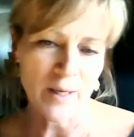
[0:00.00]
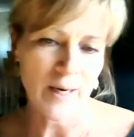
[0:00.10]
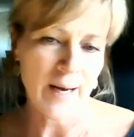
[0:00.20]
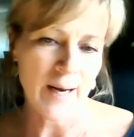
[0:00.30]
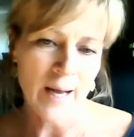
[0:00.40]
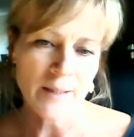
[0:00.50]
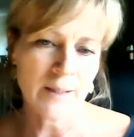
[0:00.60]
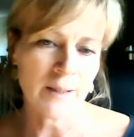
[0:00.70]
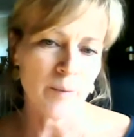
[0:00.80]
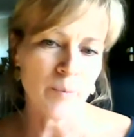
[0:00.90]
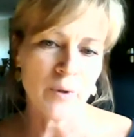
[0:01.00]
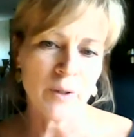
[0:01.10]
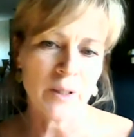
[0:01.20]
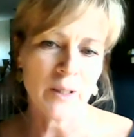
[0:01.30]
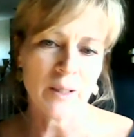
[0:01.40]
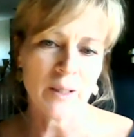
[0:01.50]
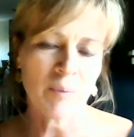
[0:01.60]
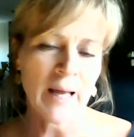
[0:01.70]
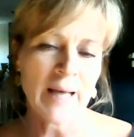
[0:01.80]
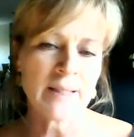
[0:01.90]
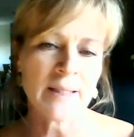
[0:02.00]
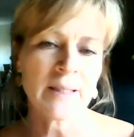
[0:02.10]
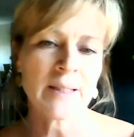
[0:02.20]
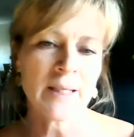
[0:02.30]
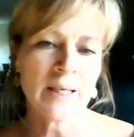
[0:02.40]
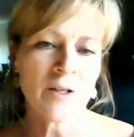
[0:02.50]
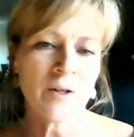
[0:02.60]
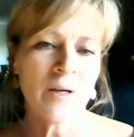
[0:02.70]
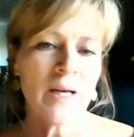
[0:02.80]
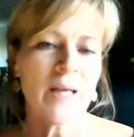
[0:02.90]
it and accidentally put it in a plastic container,